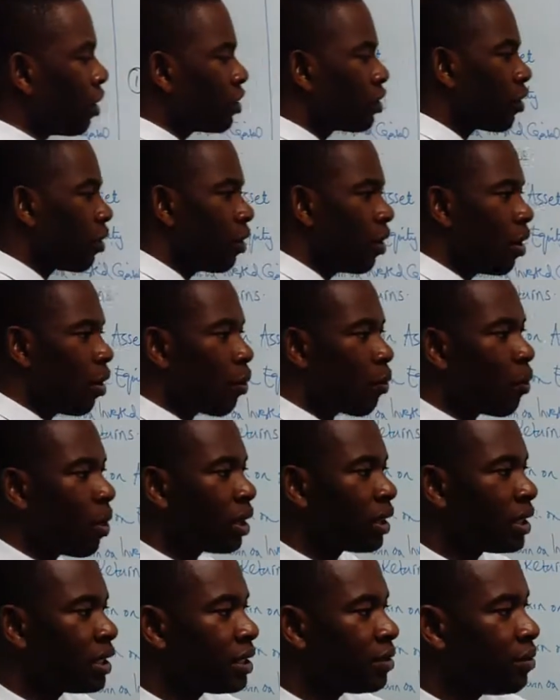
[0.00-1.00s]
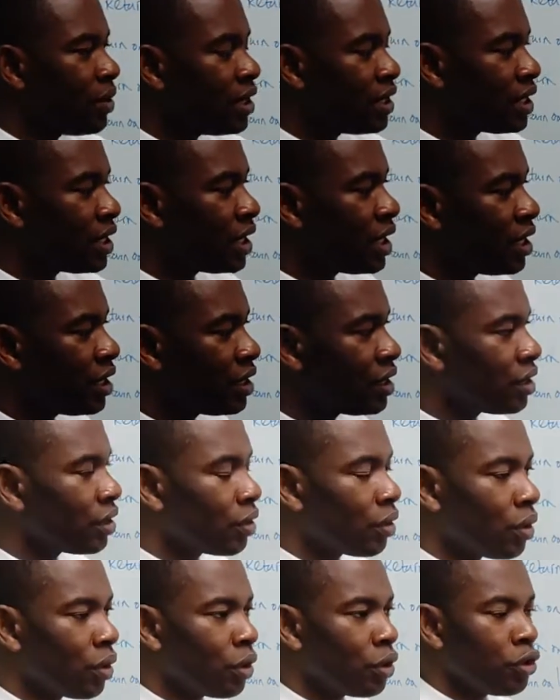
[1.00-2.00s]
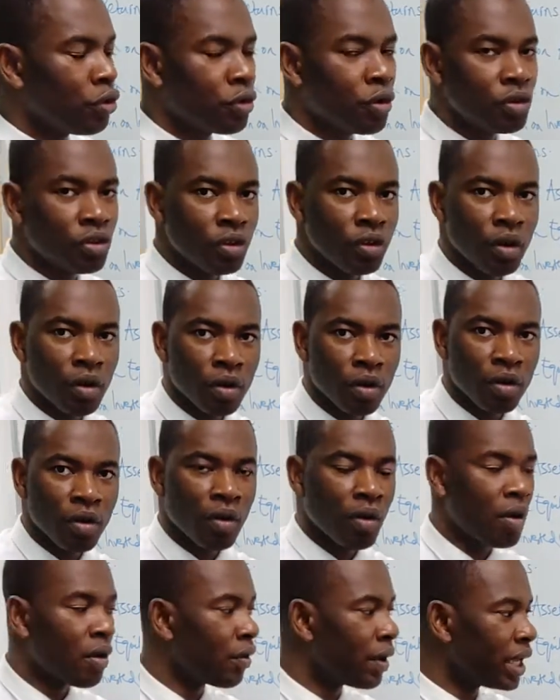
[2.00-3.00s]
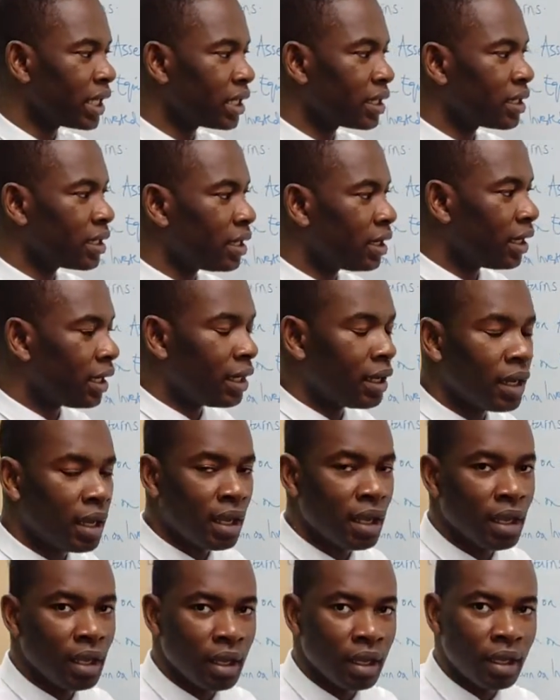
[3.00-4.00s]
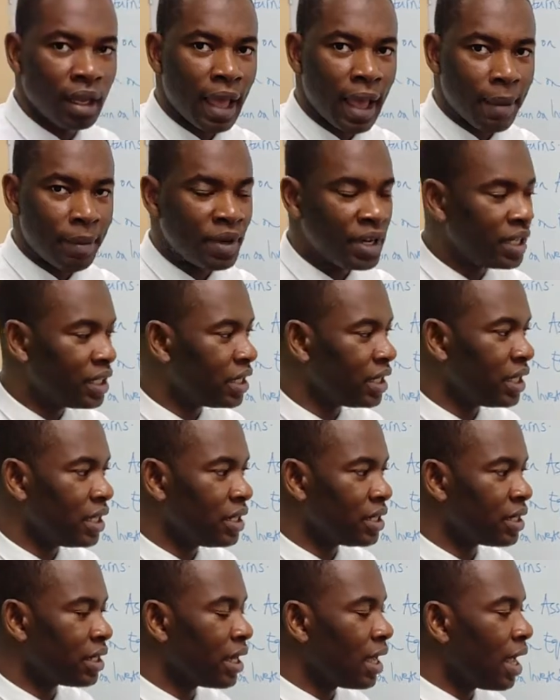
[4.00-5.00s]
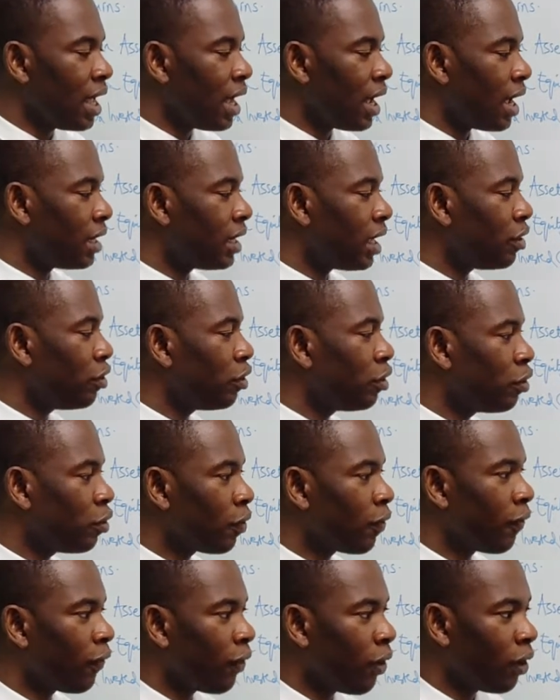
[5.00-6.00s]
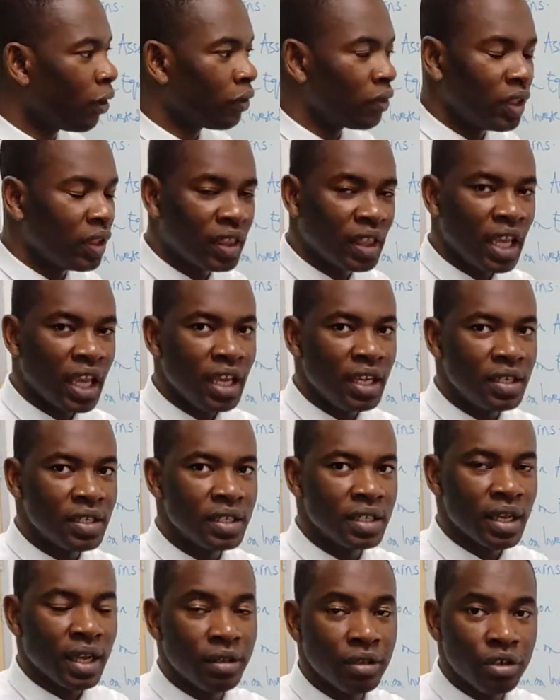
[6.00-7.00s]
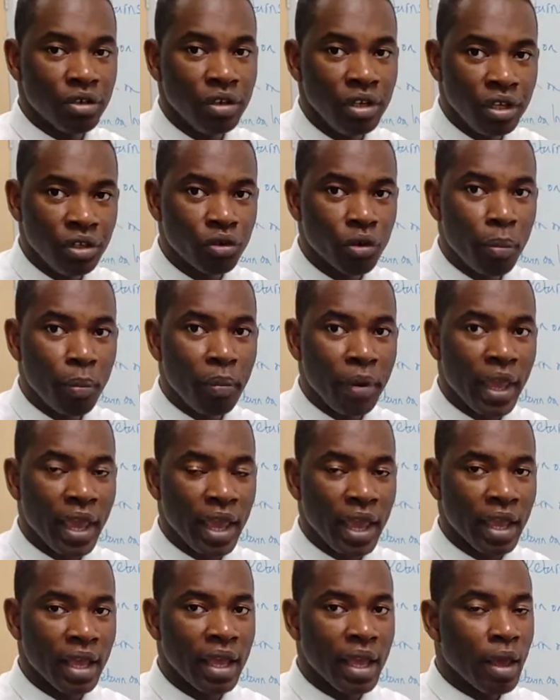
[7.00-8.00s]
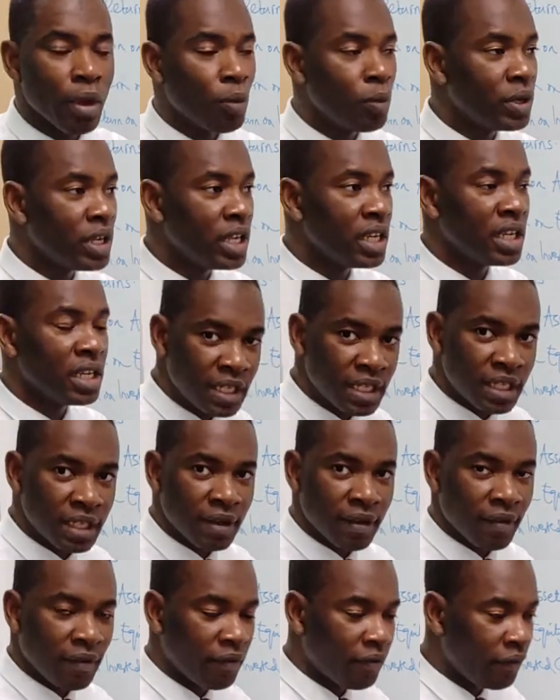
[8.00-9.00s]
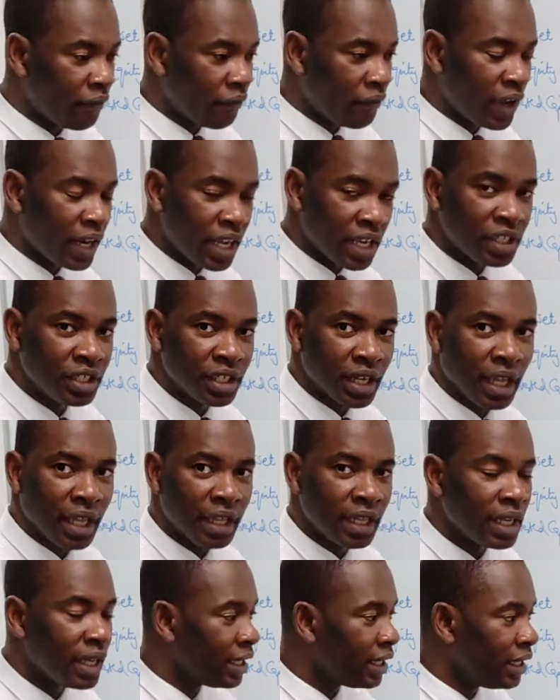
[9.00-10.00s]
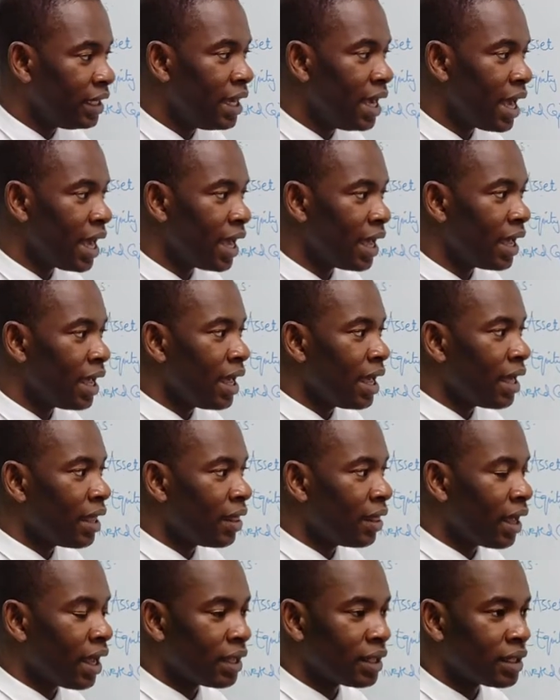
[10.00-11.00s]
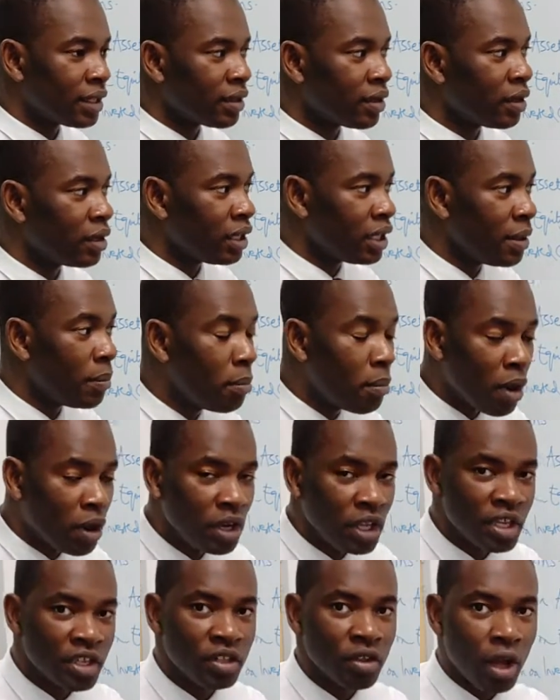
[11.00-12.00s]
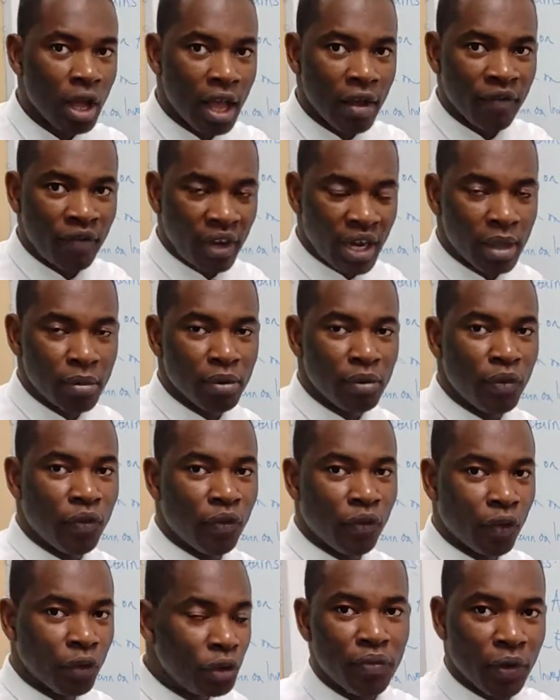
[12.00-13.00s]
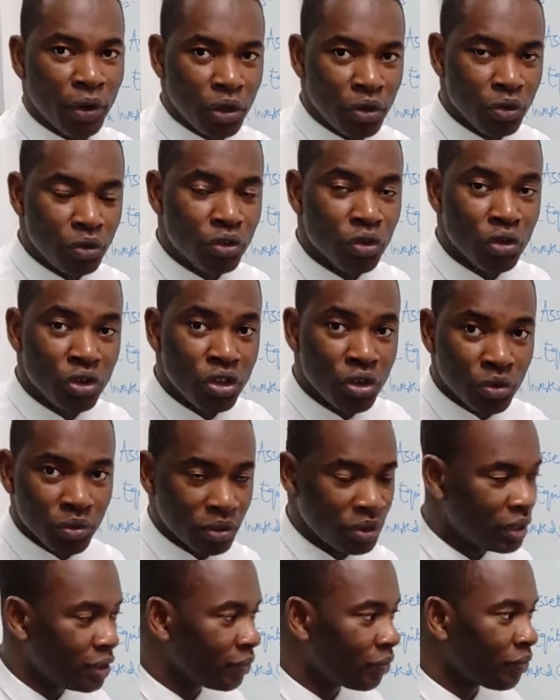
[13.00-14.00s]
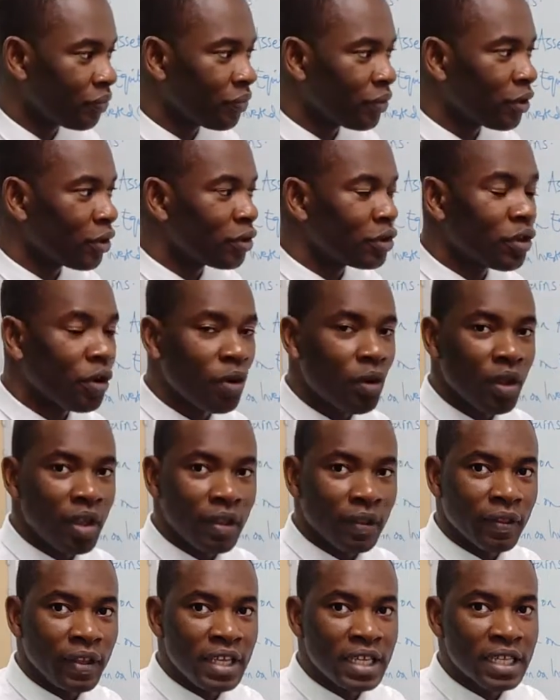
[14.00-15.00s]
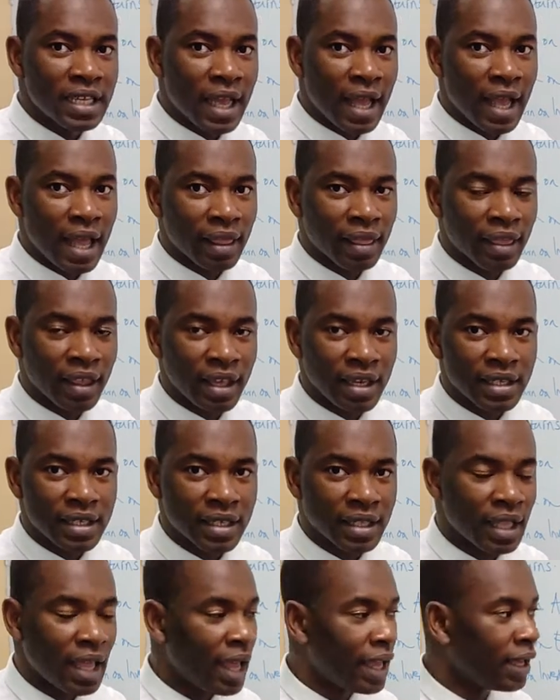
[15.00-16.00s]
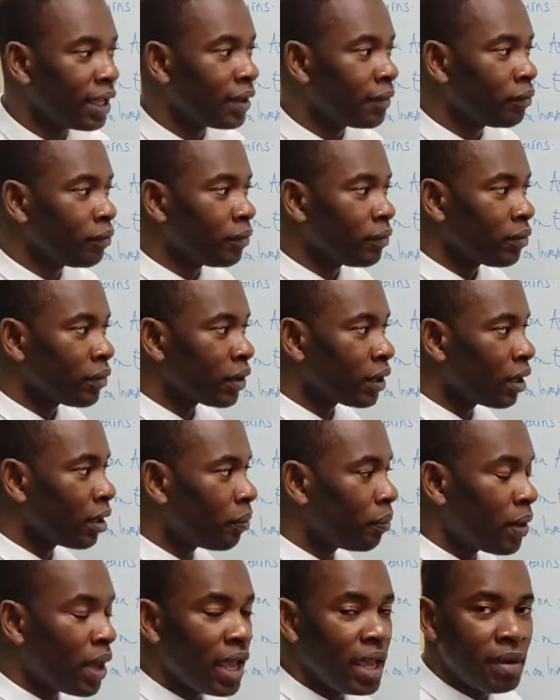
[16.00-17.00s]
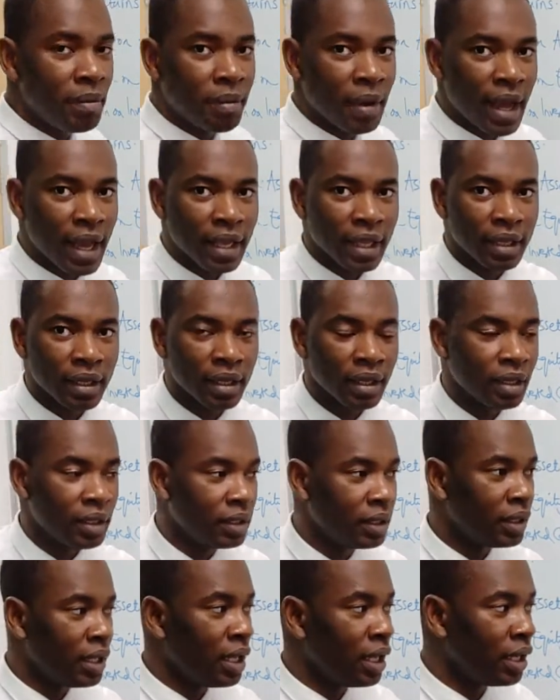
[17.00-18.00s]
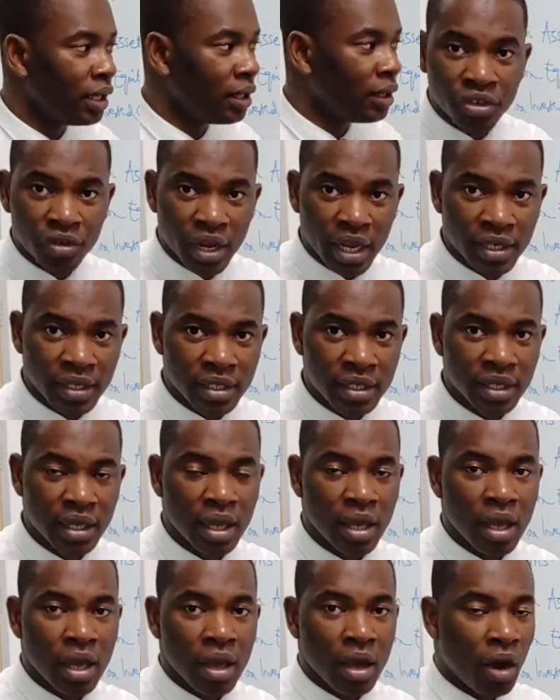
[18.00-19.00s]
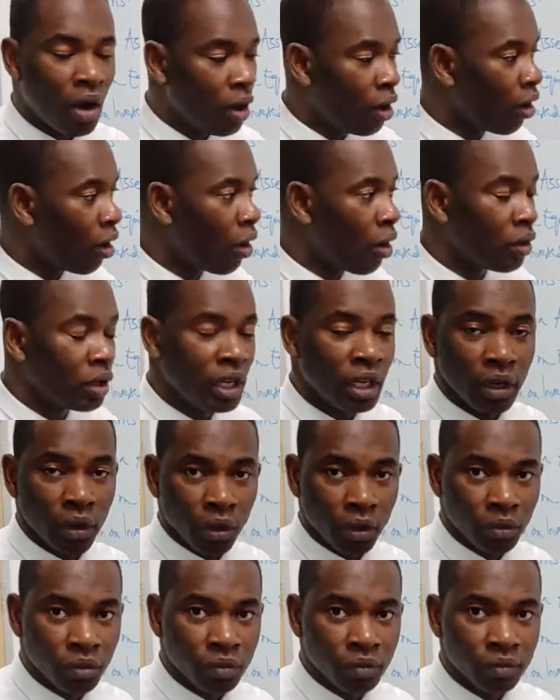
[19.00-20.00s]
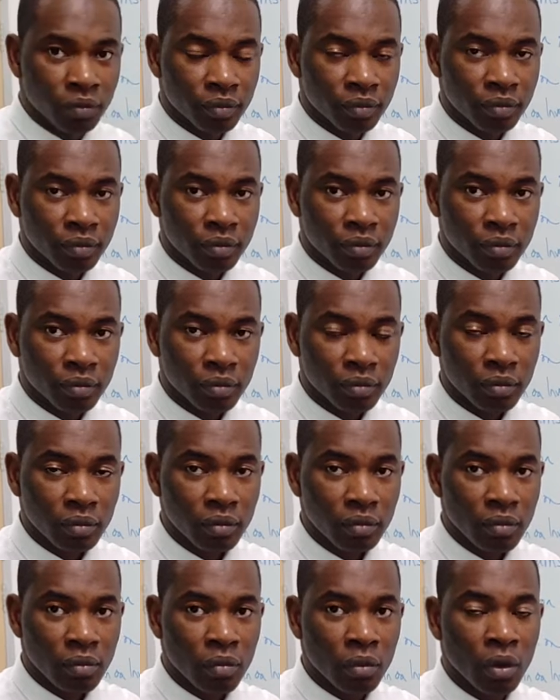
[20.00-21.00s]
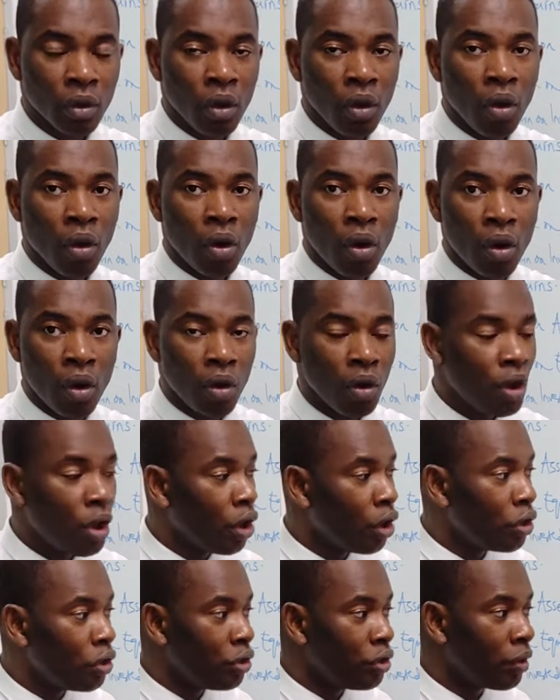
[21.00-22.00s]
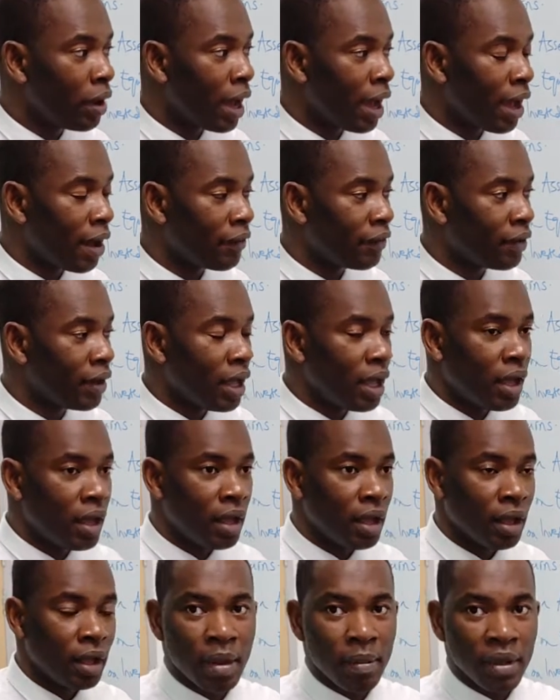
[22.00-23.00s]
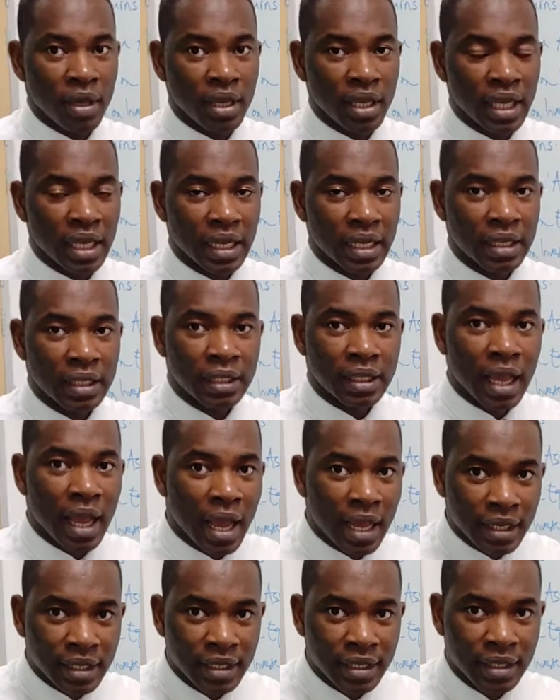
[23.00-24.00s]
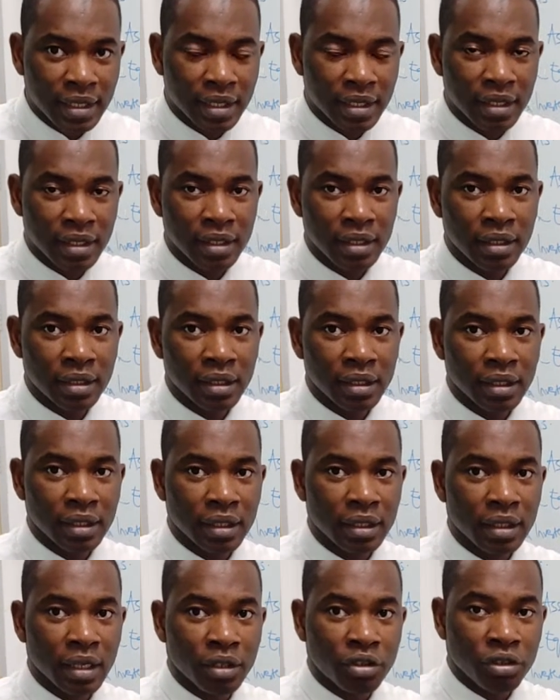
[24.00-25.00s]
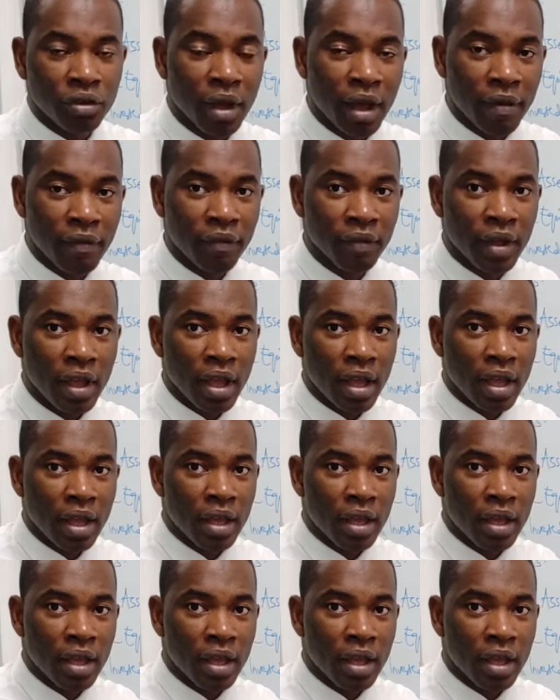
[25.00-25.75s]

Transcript: So what this means is you go to your current liabilities and then you look for the things that you need to pay within this financial year that the money is not available for you to use. So these are things like paying back the interest on a loan, or you have maybe tax that you have